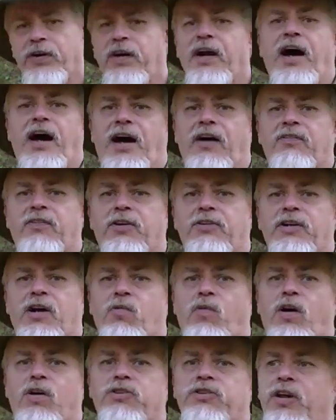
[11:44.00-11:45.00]
a knife because I
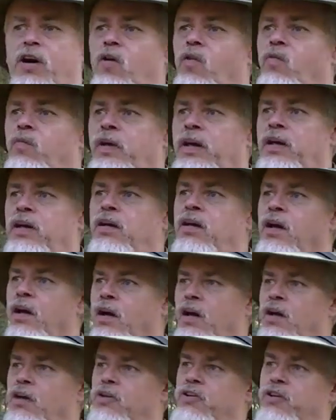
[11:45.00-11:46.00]
watched the old men
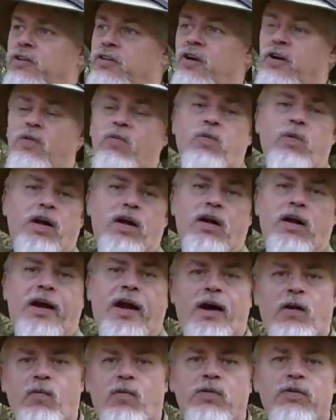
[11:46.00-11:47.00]
sit there and whittle, and
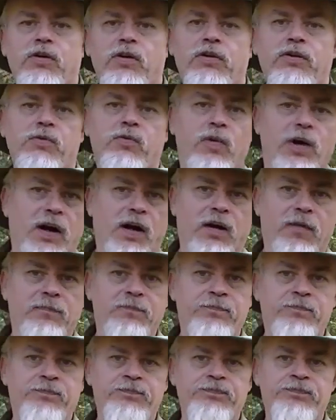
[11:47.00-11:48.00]
I wanted to learn to whittle.
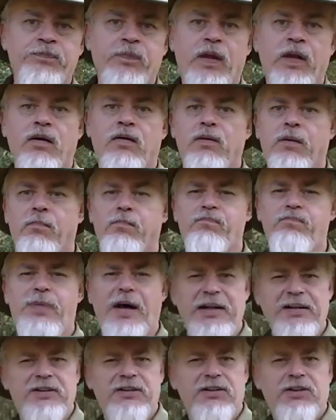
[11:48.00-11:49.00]
The
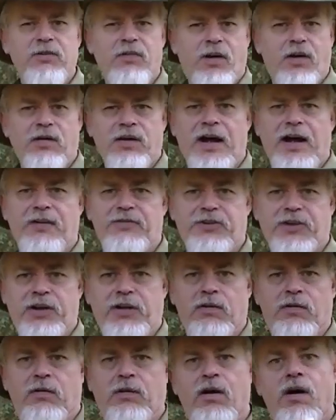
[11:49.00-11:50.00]
basis of all knife
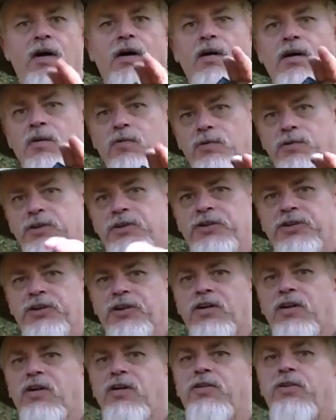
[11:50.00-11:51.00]
skill was you'd
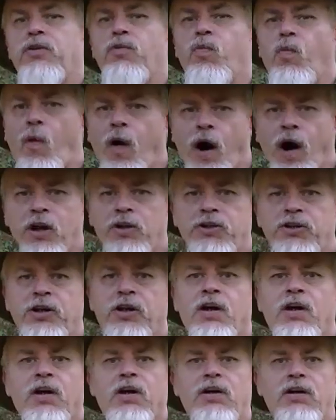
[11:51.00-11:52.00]
sit there and you'd watch,
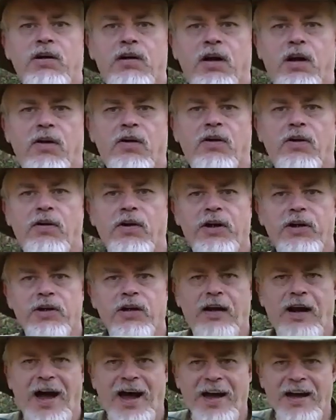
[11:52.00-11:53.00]
you'd learn, and
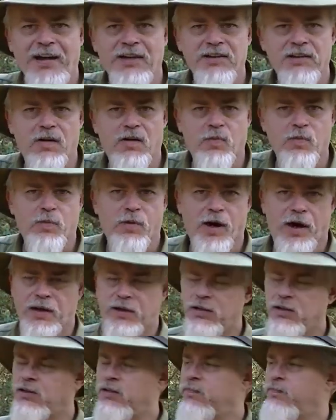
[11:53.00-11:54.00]
you'd hands-on
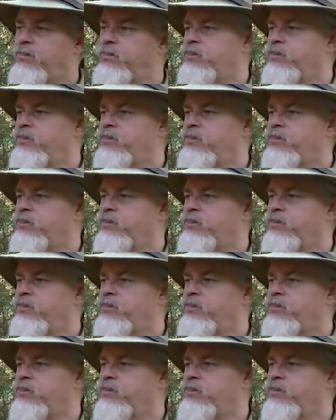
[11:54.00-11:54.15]
practice.